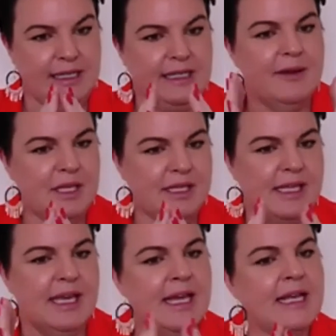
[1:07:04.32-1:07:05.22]
clapping
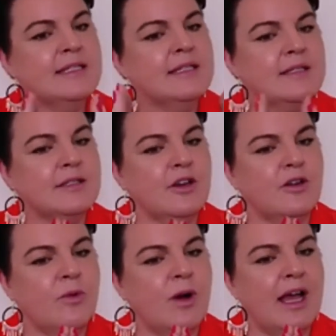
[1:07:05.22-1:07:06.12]
their hands in a
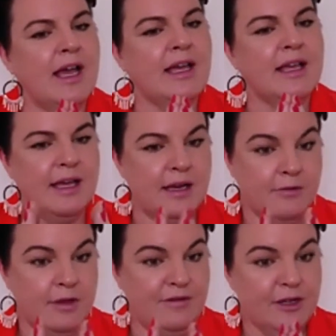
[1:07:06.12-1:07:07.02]
certain way and getting
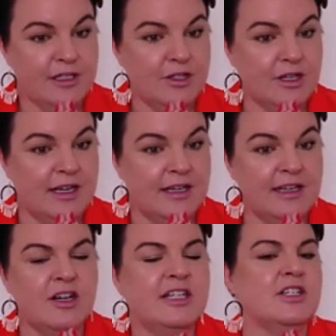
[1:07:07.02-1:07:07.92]
really frustrated,
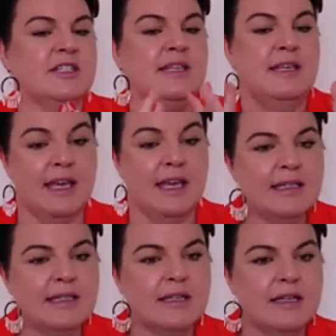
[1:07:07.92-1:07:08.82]
and I just
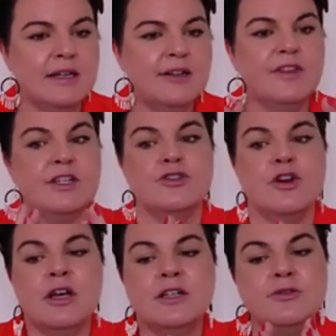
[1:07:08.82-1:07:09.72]
get they're
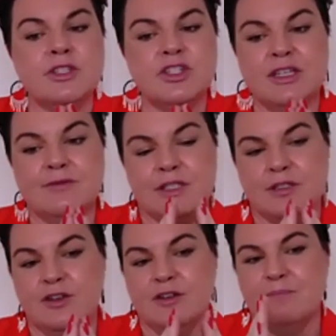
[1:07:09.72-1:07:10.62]
trying to achieve a
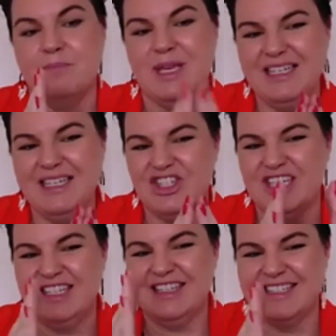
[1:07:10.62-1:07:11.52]
certain pitch
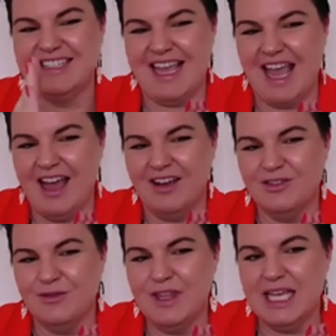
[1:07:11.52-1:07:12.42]
in the
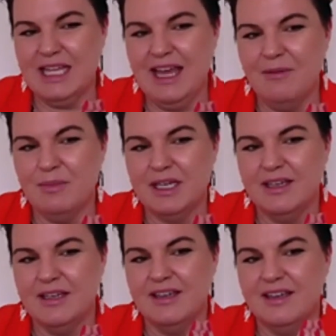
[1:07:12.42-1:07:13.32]
sound of their clap.
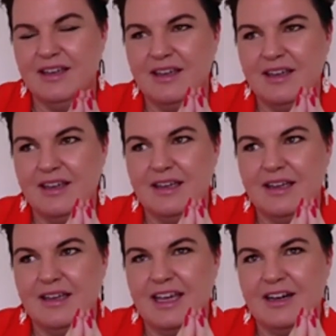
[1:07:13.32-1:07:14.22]

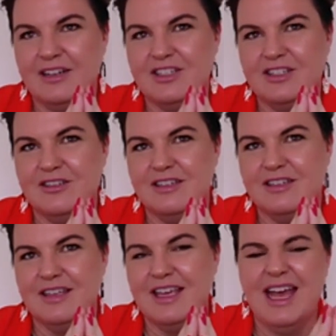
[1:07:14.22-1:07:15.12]
And I just used to
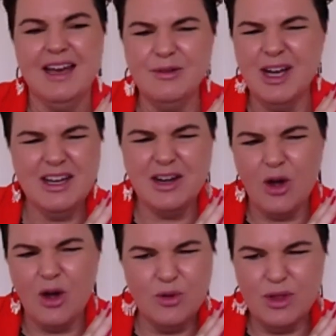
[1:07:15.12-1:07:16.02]
think, how do I
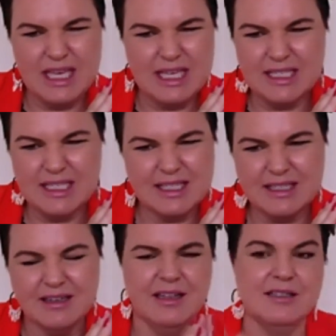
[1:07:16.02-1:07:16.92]
know
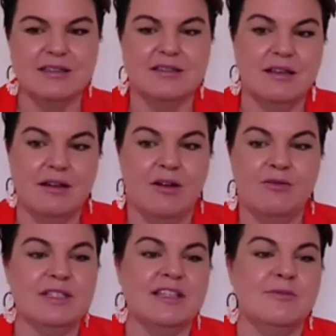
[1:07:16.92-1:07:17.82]
this? It's
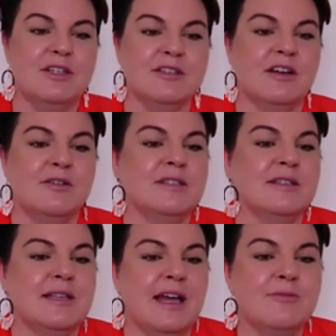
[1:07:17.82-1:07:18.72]
obviously because I was
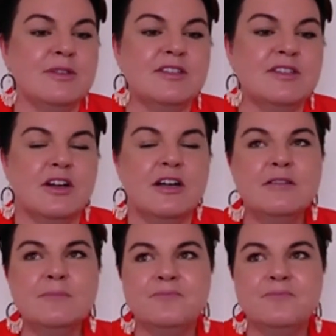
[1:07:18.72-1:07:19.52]
the same as a child.